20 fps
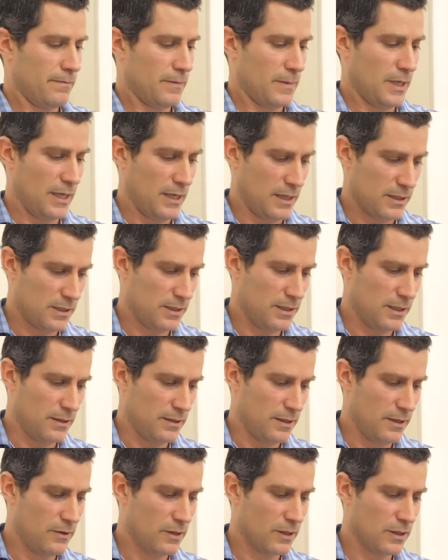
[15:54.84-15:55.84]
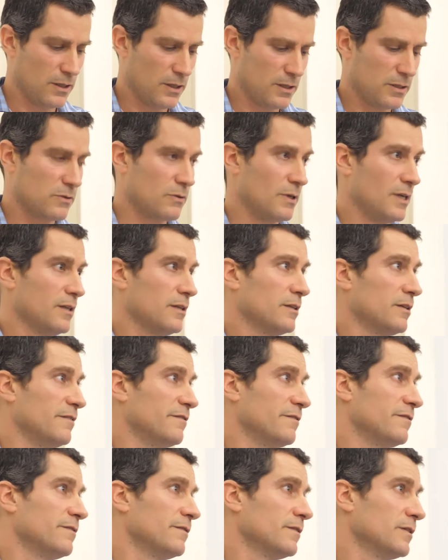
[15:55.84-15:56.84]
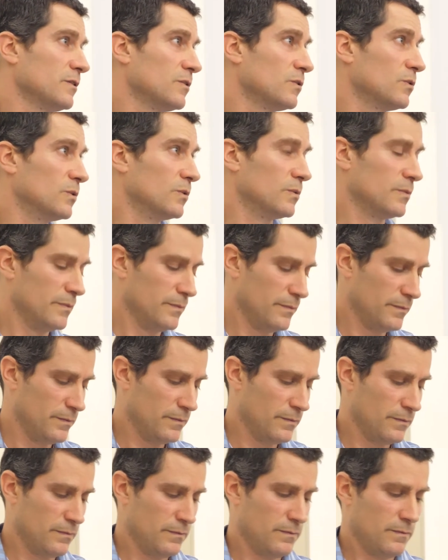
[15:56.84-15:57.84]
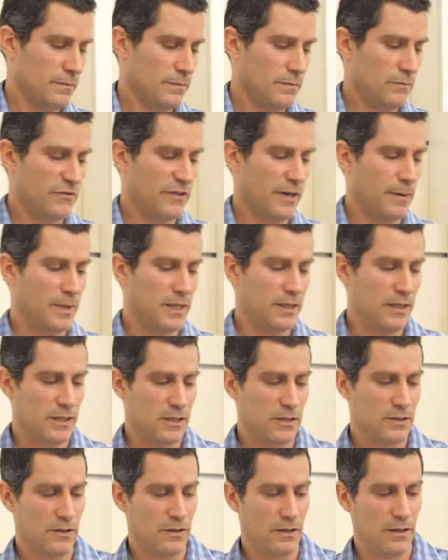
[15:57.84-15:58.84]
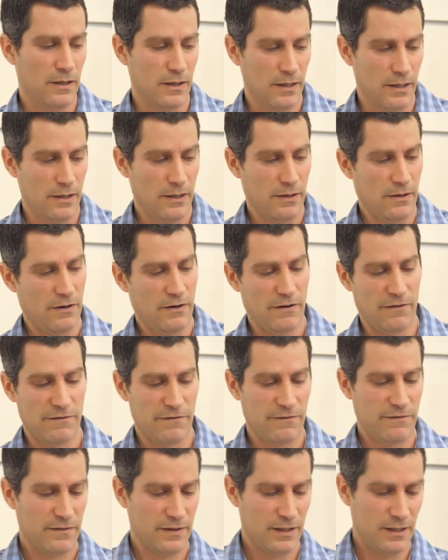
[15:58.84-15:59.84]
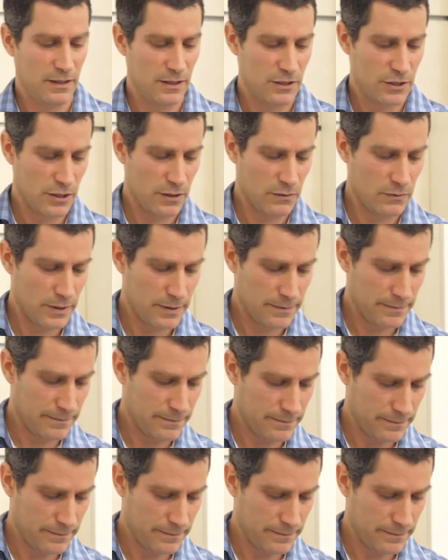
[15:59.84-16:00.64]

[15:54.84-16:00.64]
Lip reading: ASD and hearing loss relative to families of TD children.